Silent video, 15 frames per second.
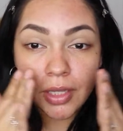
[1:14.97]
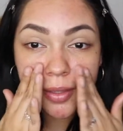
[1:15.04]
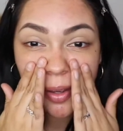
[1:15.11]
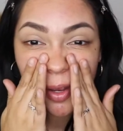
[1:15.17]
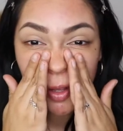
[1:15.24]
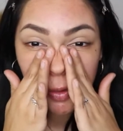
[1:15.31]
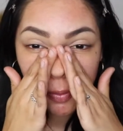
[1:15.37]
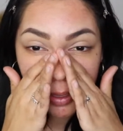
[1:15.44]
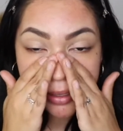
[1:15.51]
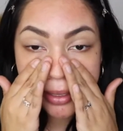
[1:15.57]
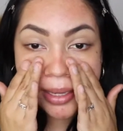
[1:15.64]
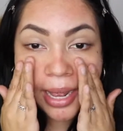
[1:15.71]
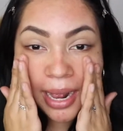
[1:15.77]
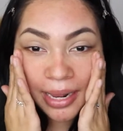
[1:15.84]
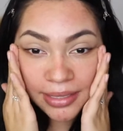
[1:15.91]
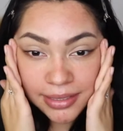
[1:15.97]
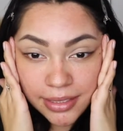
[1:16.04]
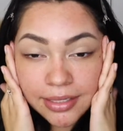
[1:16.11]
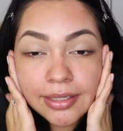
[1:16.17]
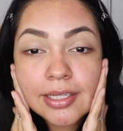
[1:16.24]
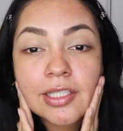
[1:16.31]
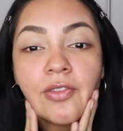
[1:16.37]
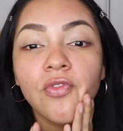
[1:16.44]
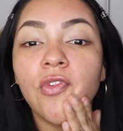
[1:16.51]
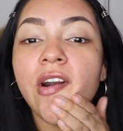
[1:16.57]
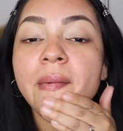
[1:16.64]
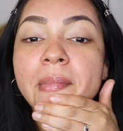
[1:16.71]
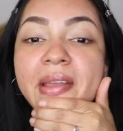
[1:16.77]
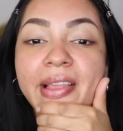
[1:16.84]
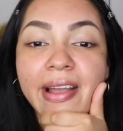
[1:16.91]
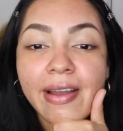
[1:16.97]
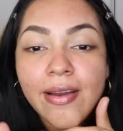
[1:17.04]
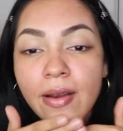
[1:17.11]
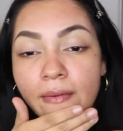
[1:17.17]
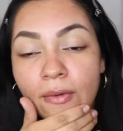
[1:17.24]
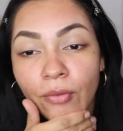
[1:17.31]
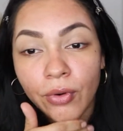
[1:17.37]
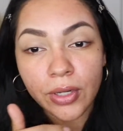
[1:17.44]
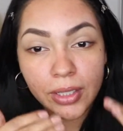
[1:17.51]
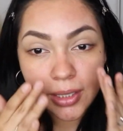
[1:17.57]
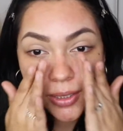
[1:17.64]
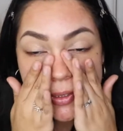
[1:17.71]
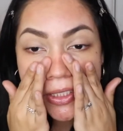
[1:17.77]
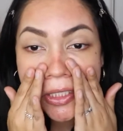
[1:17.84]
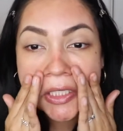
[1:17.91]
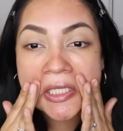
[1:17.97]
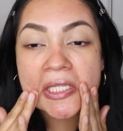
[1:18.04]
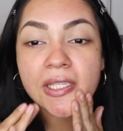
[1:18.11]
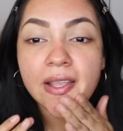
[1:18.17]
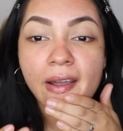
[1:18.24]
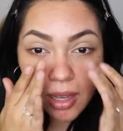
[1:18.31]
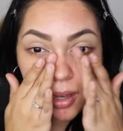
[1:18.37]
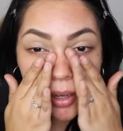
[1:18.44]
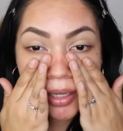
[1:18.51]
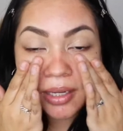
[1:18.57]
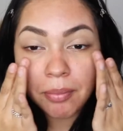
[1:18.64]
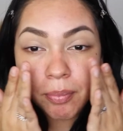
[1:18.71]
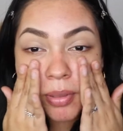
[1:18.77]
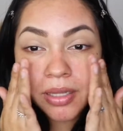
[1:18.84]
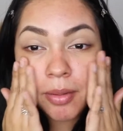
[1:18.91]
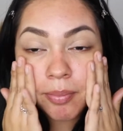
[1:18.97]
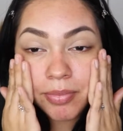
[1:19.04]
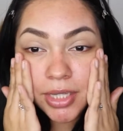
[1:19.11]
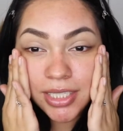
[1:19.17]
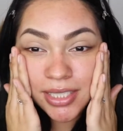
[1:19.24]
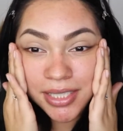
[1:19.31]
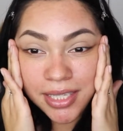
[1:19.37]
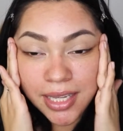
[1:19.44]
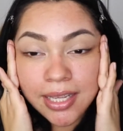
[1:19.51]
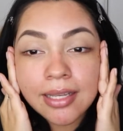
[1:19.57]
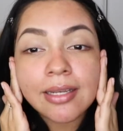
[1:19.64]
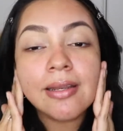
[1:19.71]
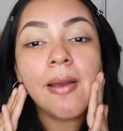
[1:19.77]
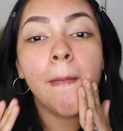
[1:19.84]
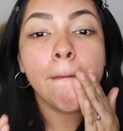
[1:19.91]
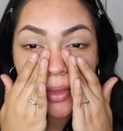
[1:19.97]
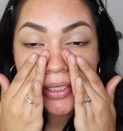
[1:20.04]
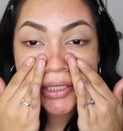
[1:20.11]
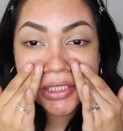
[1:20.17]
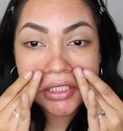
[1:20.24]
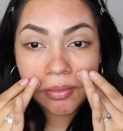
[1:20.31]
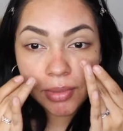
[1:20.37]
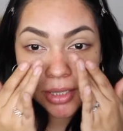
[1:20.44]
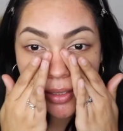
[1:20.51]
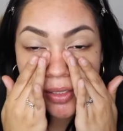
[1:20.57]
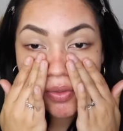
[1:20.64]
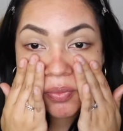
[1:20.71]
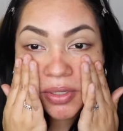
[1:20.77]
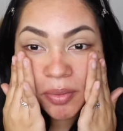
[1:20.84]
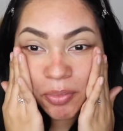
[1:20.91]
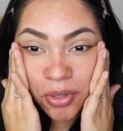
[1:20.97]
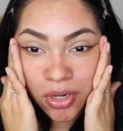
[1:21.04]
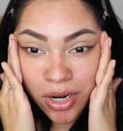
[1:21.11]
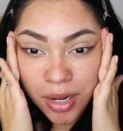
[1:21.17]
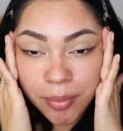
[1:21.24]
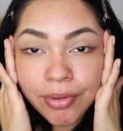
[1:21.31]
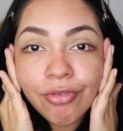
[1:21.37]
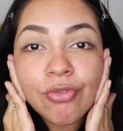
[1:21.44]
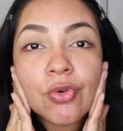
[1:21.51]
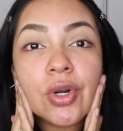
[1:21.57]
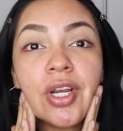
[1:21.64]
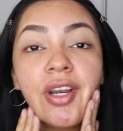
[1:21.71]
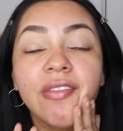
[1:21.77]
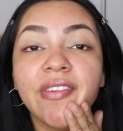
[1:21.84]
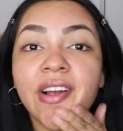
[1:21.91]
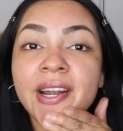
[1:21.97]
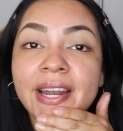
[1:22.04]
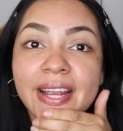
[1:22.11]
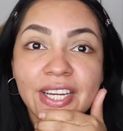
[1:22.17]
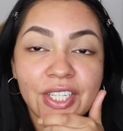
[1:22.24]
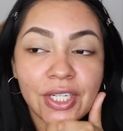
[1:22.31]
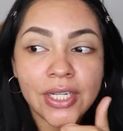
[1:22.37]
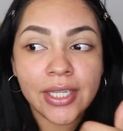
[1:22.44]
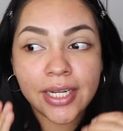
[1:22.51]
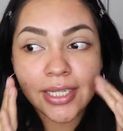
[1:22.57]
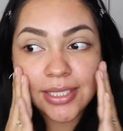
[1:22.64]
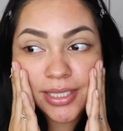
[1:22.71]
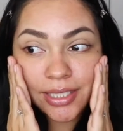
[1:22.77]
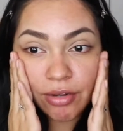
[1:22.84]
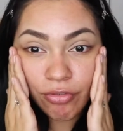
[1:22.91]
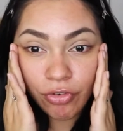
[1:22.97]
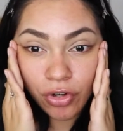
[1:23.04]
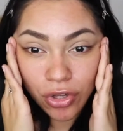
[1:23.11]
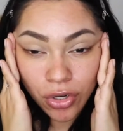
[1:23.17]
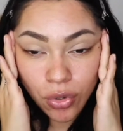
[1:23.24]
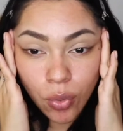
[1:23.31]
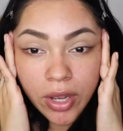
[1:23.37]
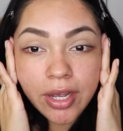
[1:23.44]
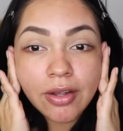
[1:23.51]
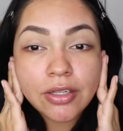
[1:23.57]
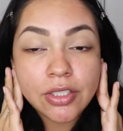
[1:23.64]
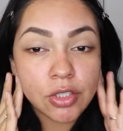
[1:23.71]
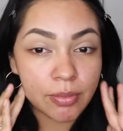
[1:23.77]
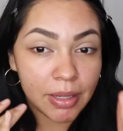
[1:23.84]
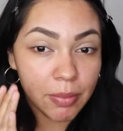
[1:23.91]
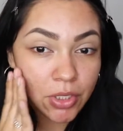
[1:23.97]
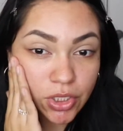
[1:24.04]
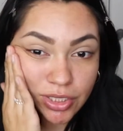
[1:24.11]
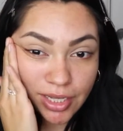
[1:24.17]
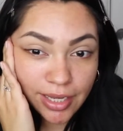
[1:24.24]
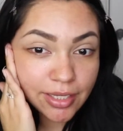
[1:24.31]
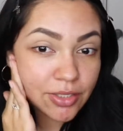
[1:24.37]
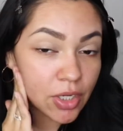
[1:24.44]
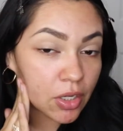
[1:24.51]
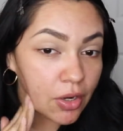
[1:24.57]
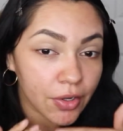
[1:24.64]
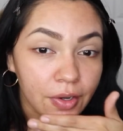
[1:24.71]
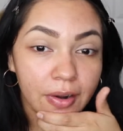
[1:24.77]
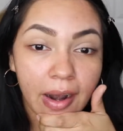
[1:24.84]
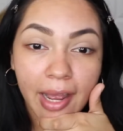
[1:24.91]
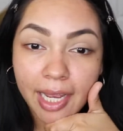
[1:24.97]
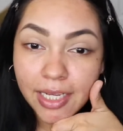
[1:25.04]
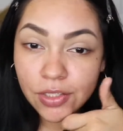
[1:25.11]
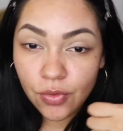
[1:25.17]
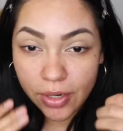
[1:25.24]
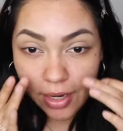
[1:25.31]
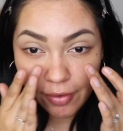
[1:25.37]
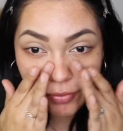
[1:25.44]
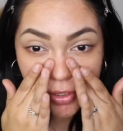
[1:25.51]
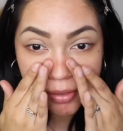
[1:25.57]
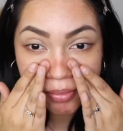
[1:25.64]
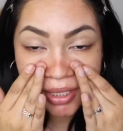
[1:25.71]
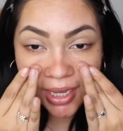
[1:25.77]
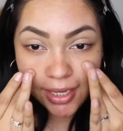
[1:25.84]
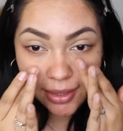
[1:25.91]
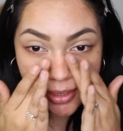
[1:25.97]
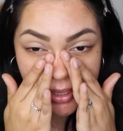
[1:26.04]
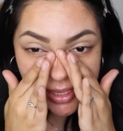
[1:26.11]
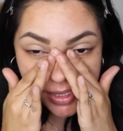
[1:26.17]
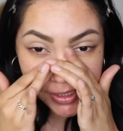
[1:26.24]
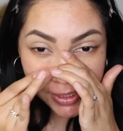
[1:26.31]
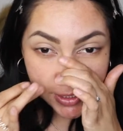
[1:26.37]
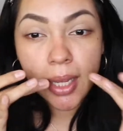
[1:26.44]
the hyaluronic acid in this formula really does plump the skin, and this is something that you want to put on before your foundation and let it sit for a little while. So maybe just like start on your eyes right after applying this.